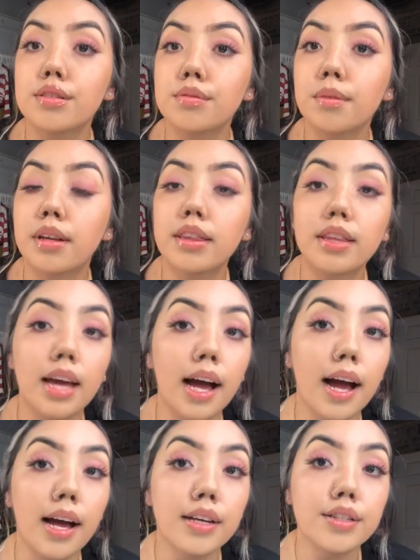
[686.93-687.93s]
is what the
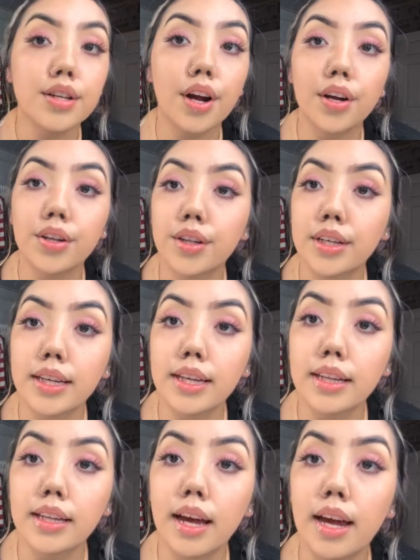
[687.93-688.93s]
eyes are
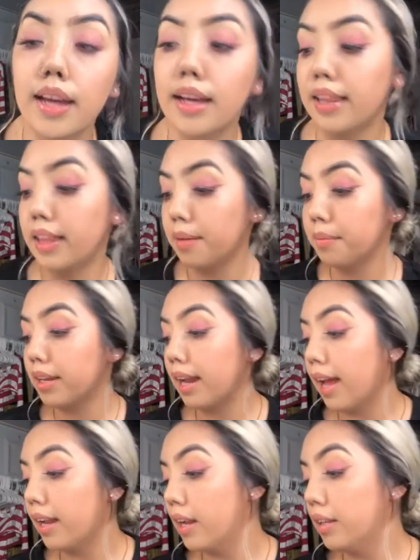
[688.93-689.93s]
looking like. I think I'm going to
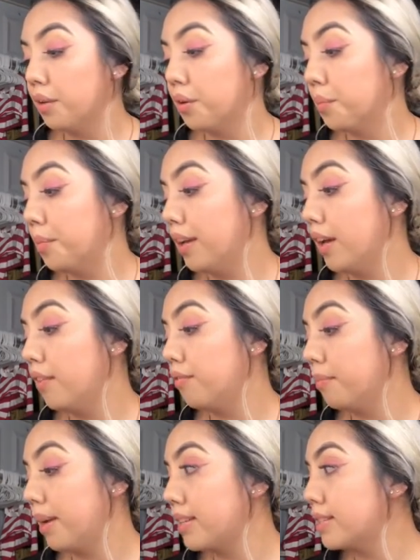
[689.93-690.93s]
add a little bit of
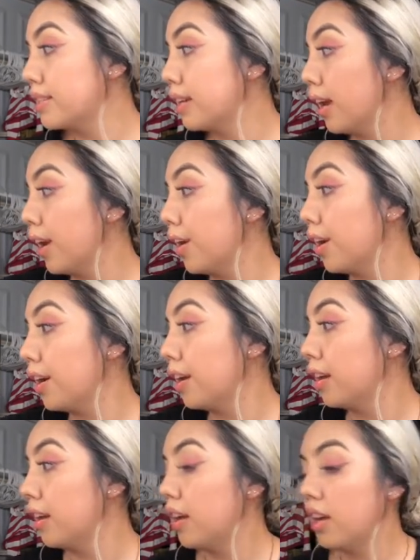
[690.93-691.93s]
mascara.
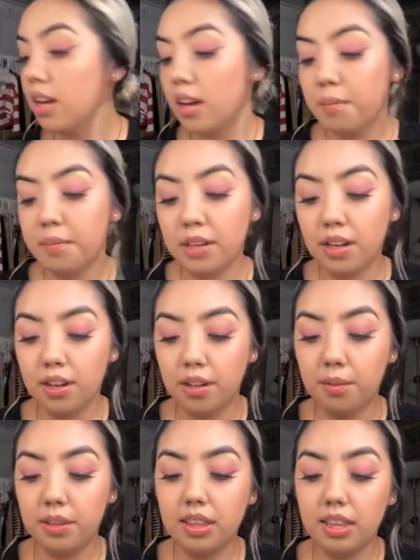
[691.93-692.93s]
I'm going to go in
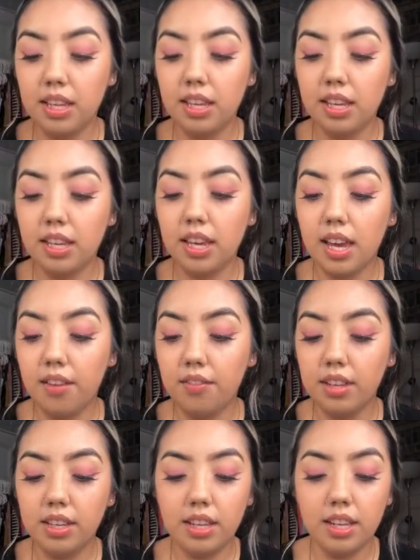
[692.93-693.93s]
with the
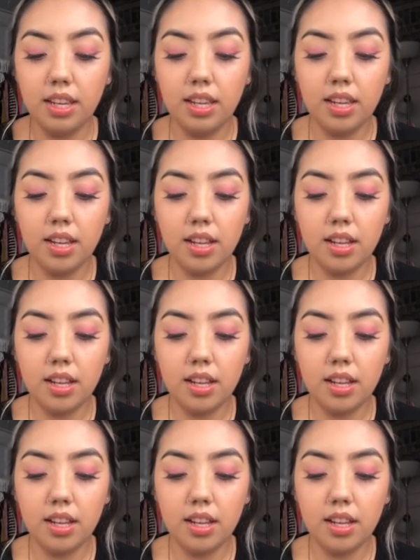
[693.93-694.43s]
KVD.